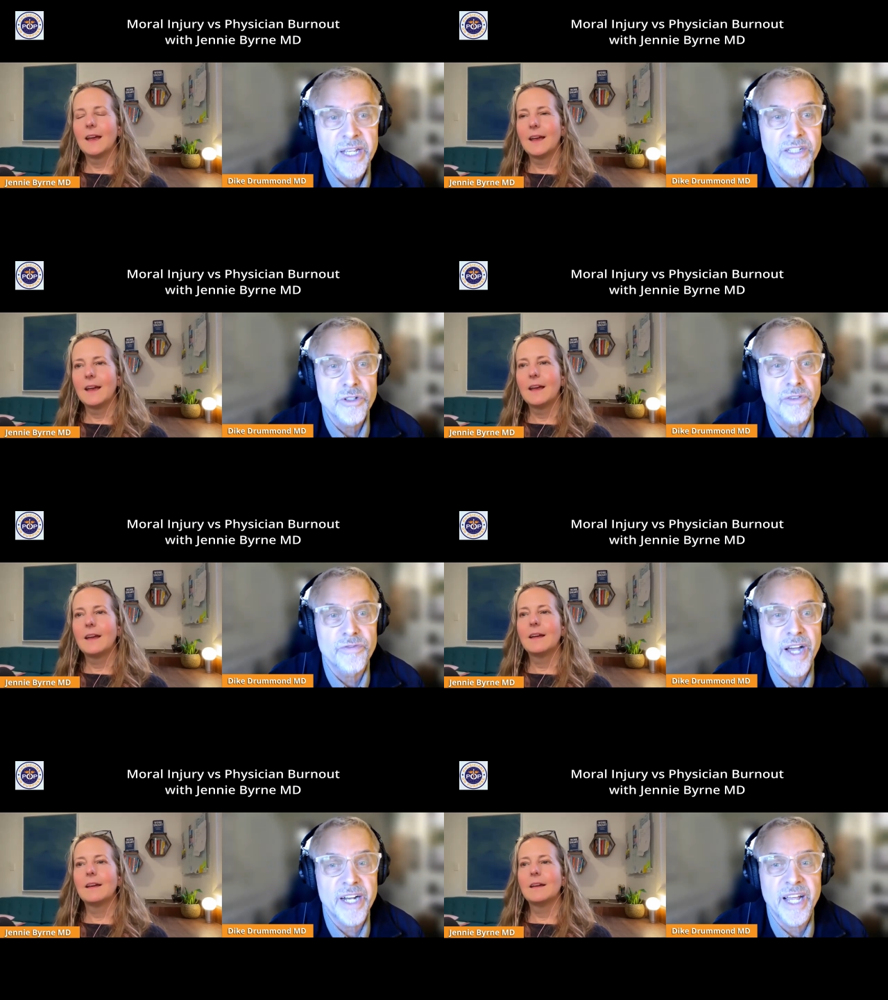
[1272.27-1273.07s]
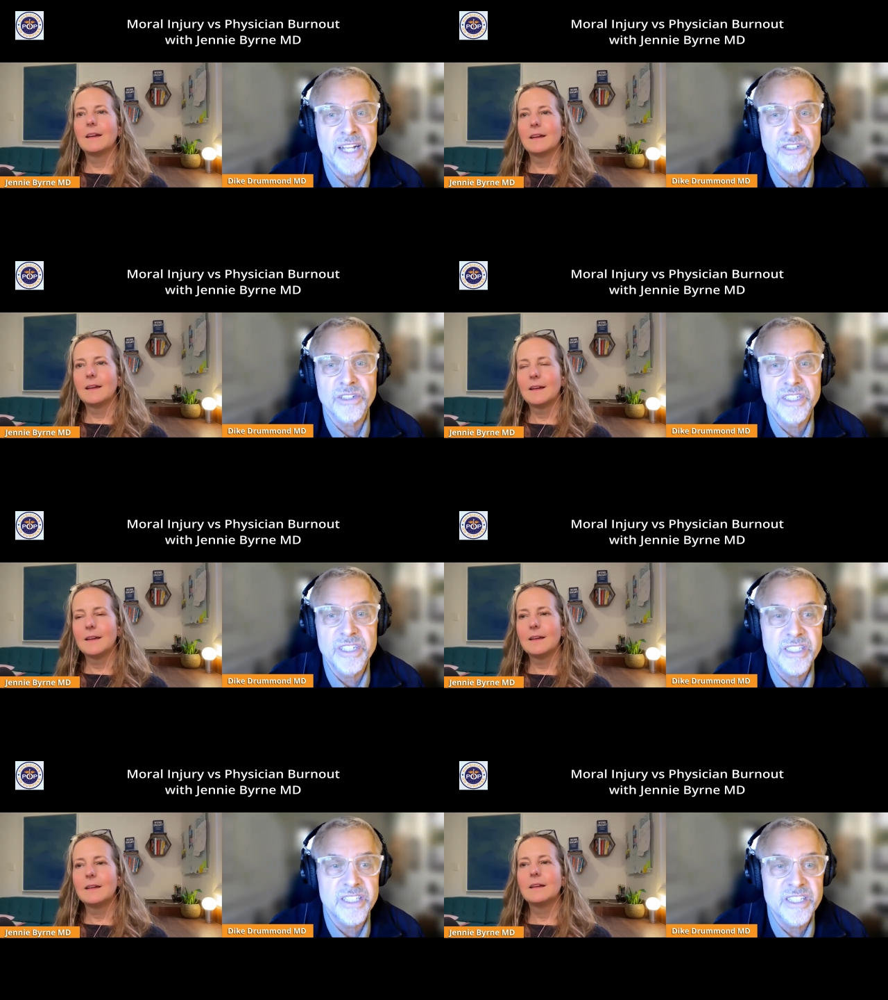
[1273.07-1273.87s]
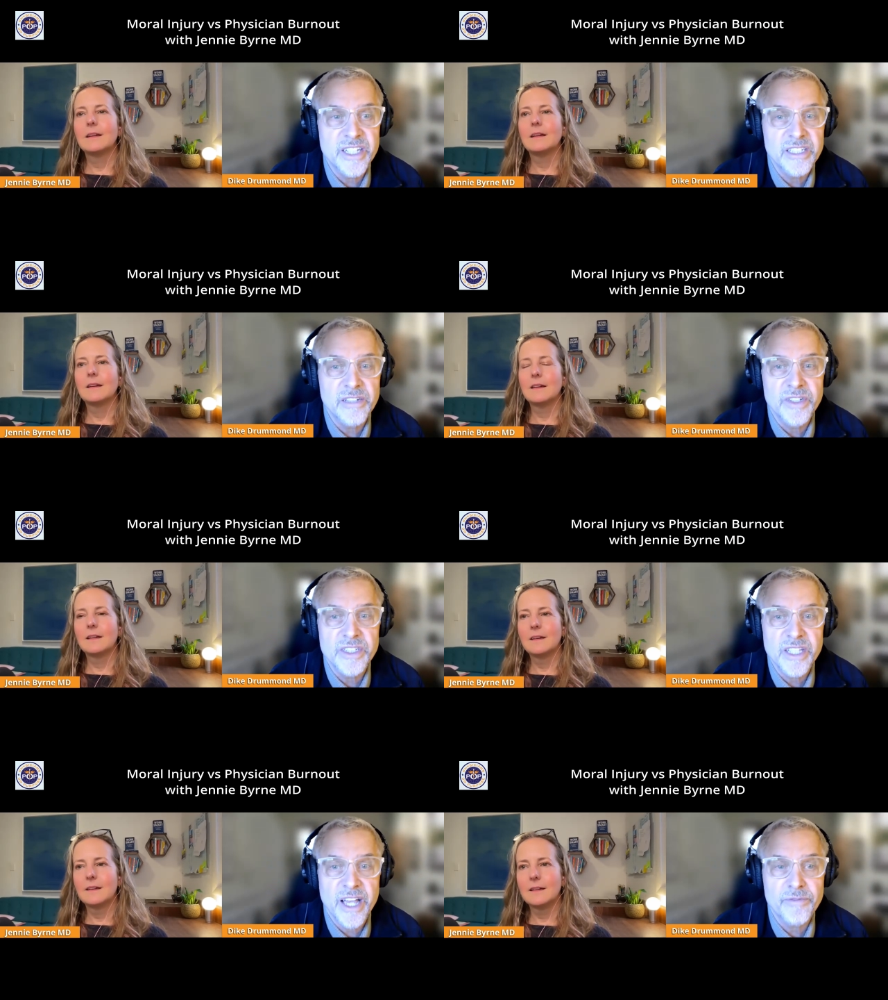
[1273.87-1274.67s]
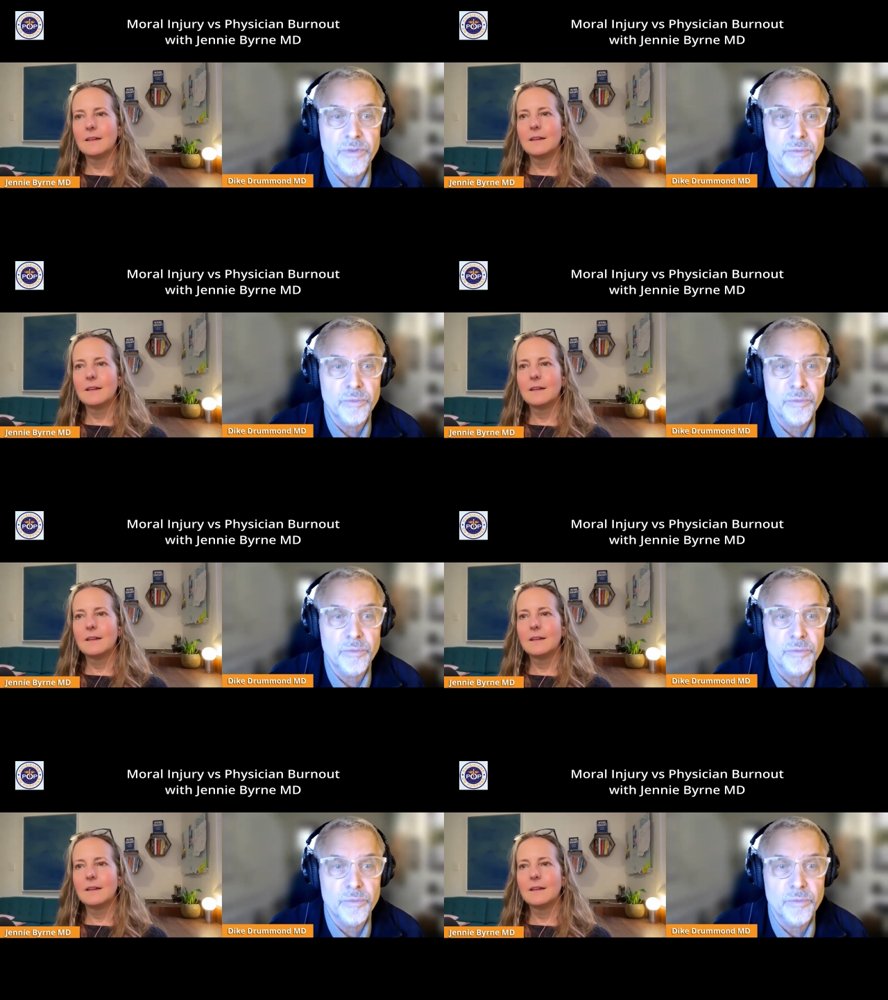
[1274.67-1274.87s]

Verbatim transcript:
Speaker 1: So the financial disincentive to staff